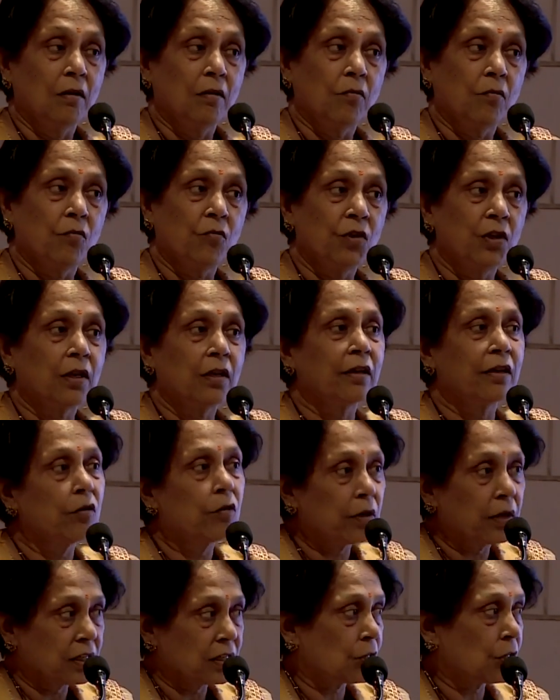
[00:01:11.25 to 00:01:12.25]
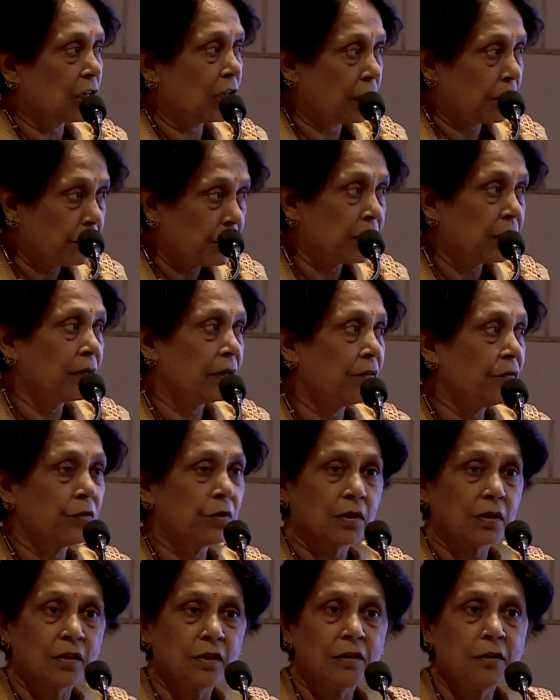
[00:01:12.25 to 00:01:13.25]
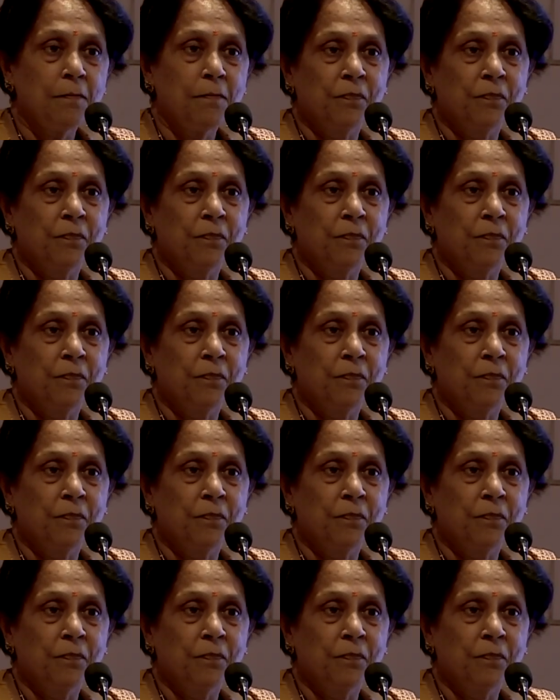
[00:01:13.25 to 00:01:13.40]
we cannot escape it any further.